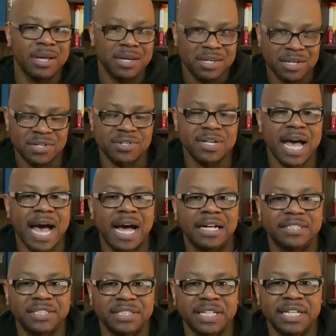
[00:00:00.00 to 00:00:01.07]
does God
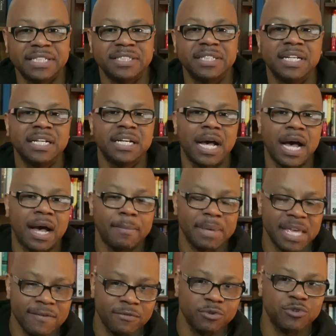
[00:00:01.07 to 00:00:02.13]
send um,
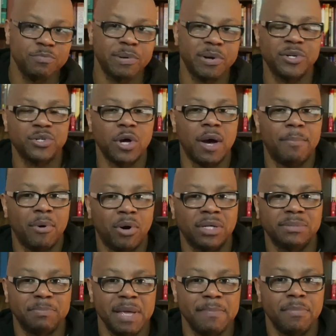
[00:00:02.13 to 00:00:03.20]
evil spirits upon
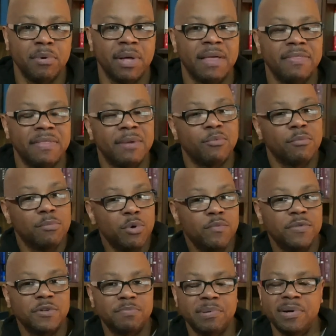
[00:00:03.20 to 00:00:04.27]
people and then remove
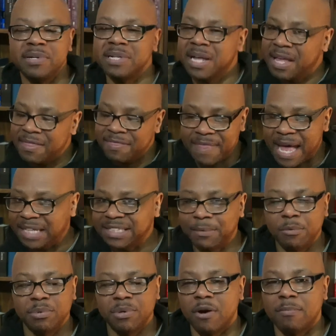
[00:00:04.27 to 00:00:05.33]
the spirits? That's not what
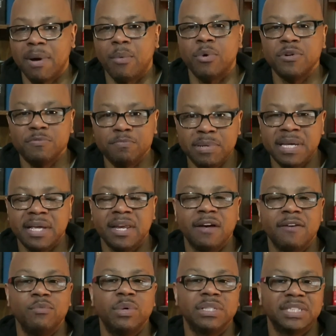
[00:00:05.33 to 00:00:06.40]
we're talking about. We're speaking
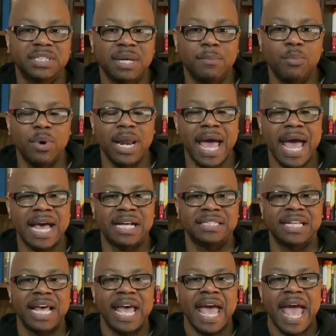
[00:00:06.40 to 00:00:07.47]
of when someone has
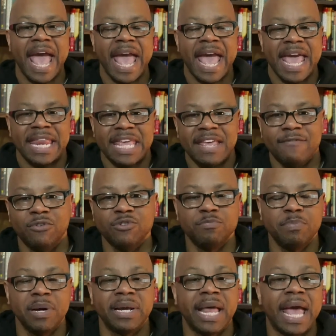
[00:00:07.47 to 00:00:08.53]
an evil
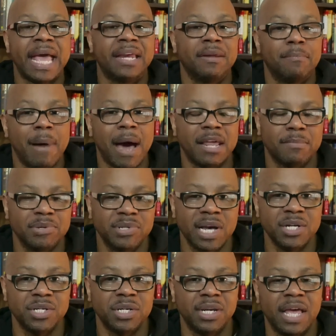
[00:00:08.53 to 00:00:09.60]
spirit, a demonic
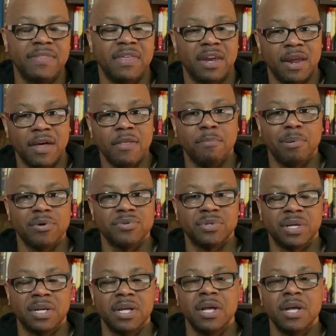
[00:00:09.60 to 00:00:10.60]
possession, and then another person